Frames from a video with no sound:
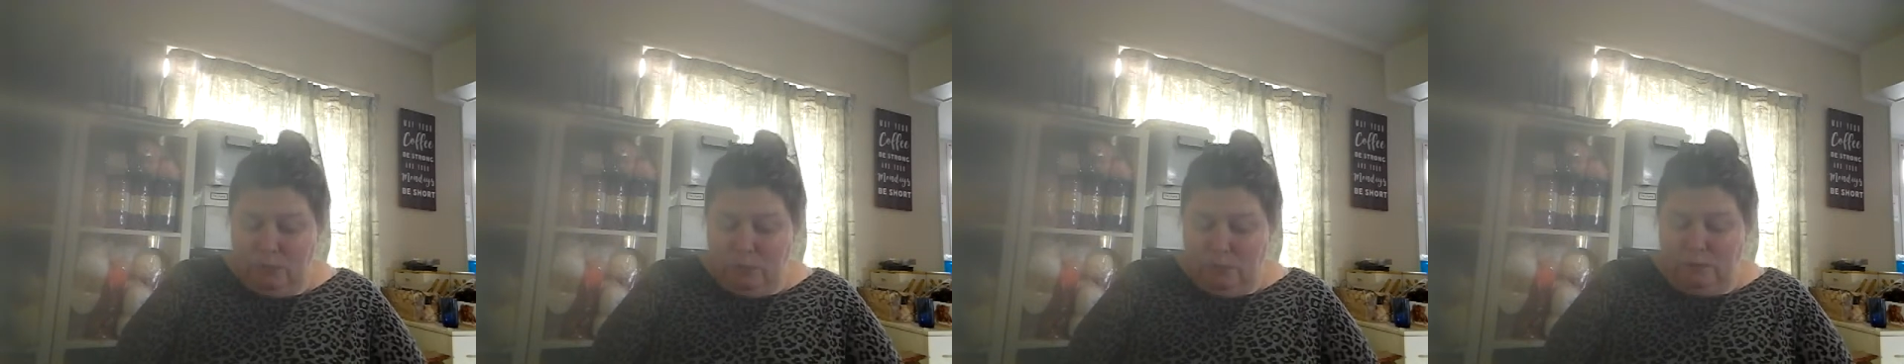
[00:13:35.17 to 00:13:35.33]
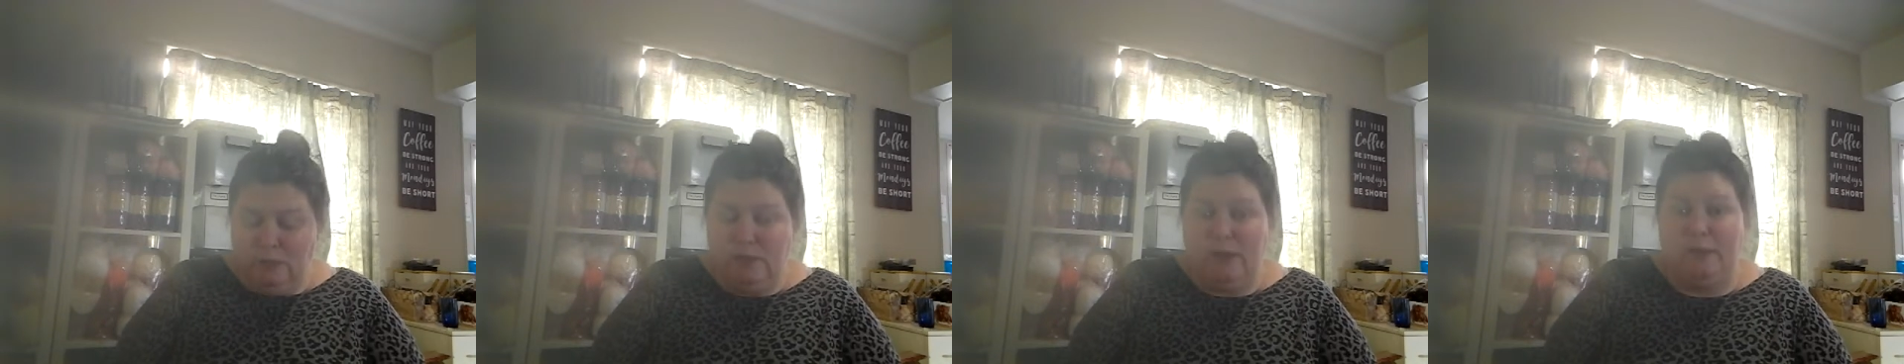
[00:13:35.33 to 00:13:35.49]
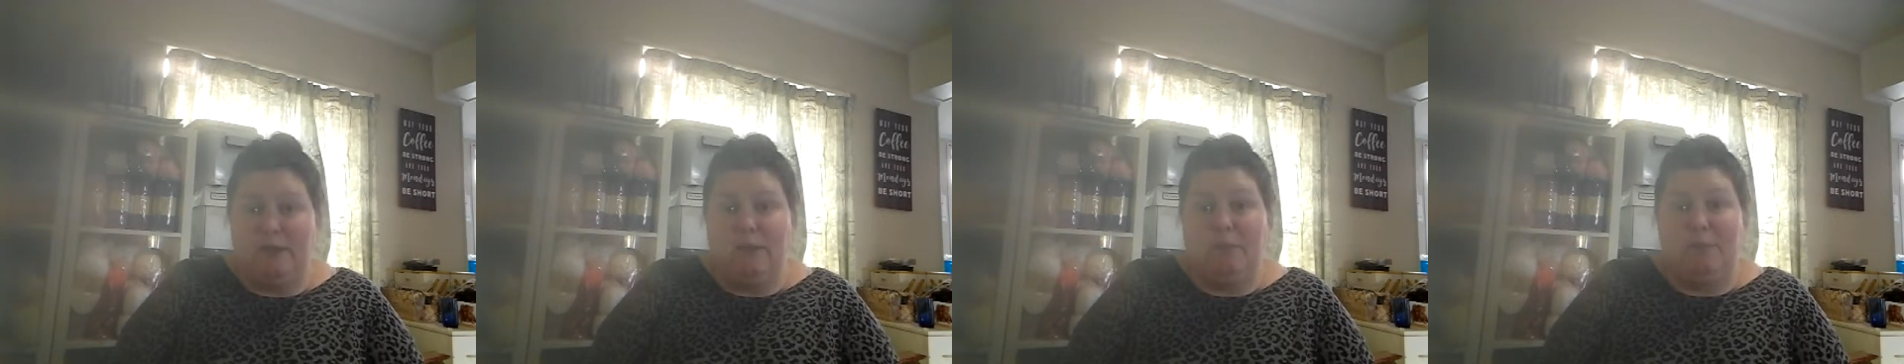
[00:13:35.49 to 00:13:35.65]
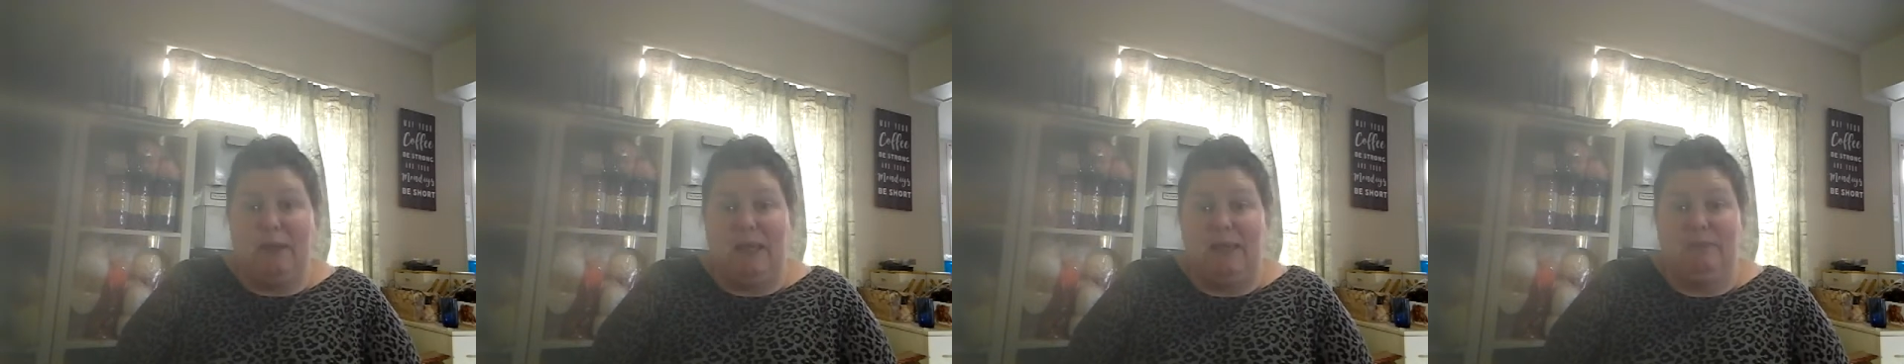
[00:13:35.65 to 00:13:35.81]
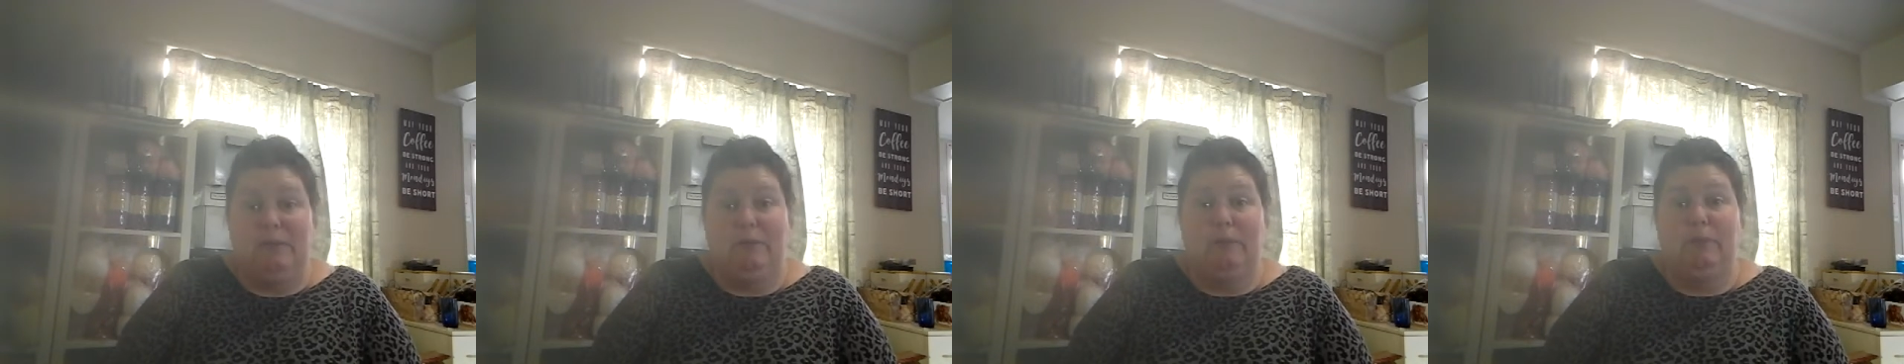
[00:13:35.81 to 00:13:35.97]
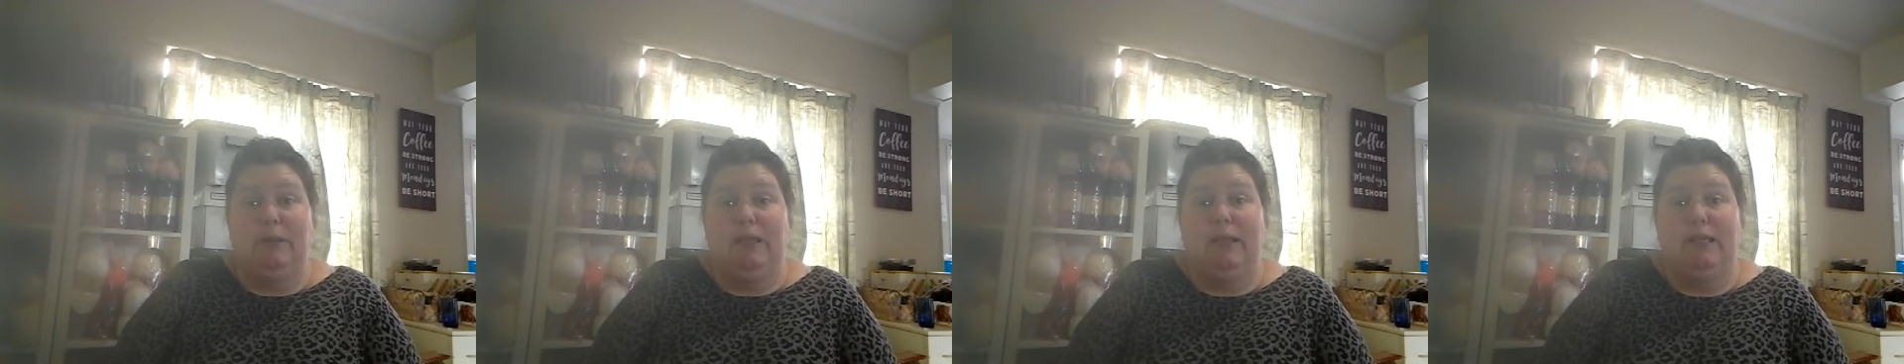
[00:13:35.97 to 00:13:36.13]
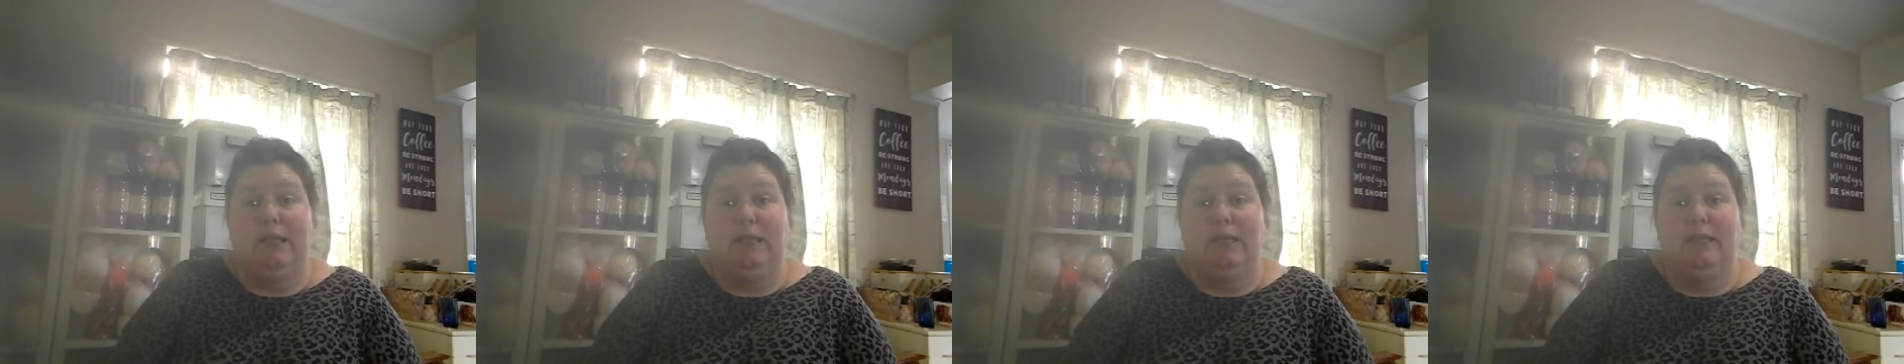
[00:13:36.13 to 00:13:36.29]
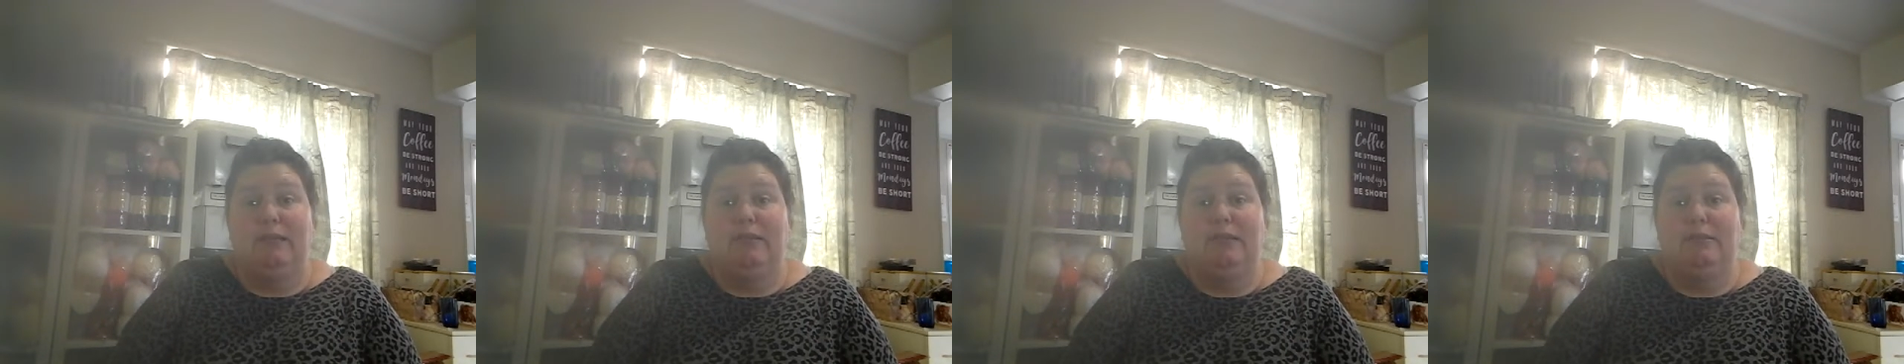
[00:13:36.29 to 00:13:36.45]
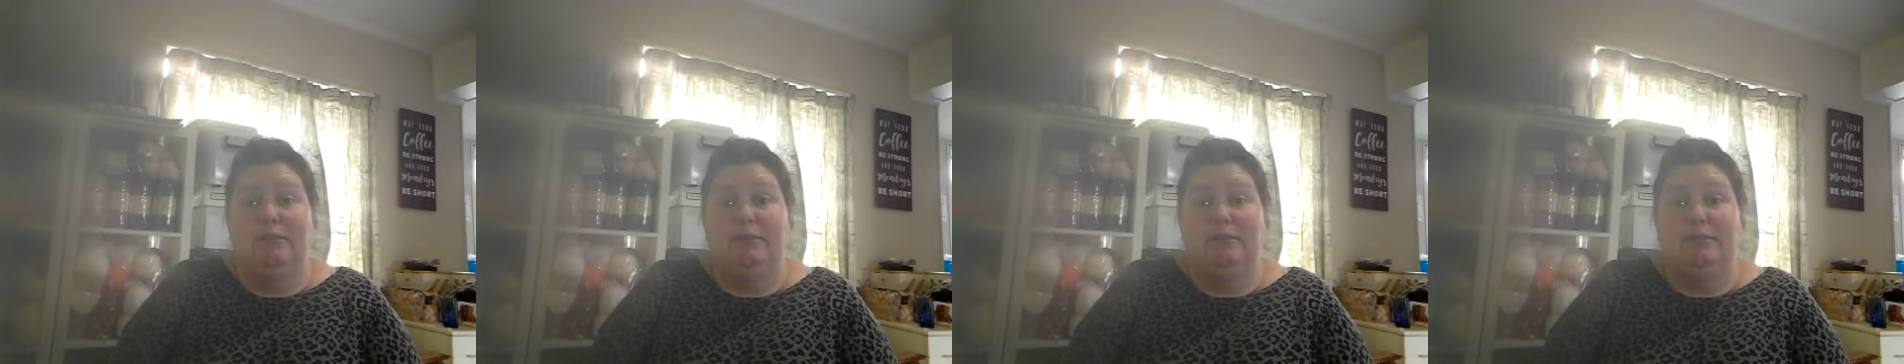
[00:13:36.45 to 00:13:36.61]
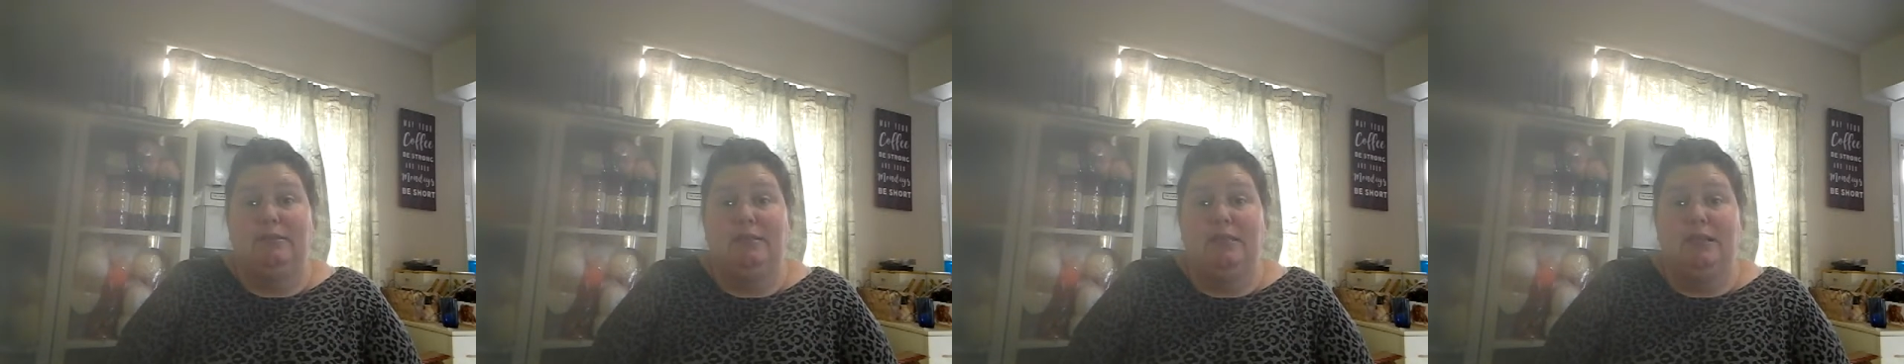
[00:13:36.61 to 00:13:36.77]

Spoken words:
also the baby blanket